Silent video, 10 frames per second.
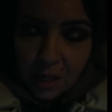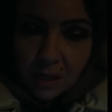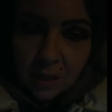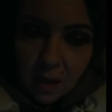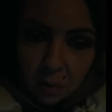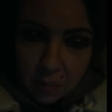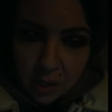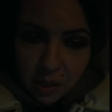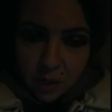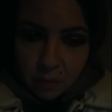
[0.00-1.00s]
Is it
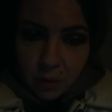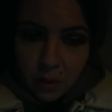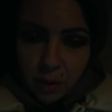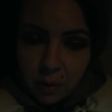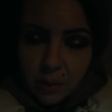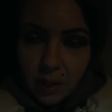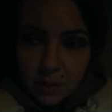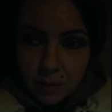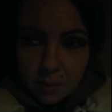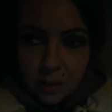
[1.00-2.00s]
complicated right now?
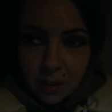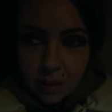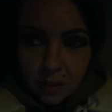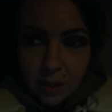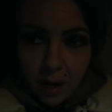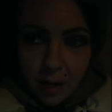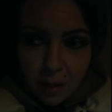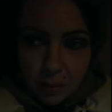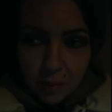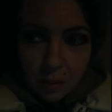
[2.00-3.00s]
Yes, because I am a